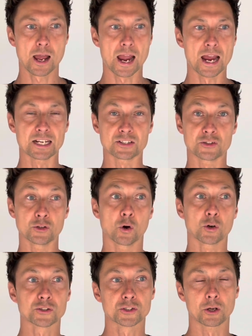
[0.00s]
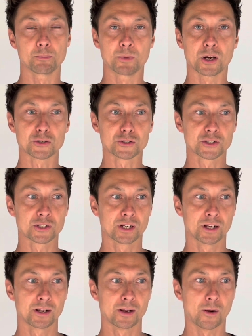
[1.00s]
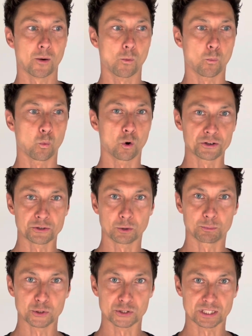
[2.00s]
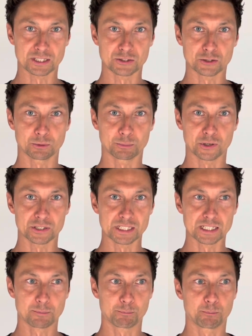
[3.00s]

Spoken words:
it's not so much what you're putting into your body,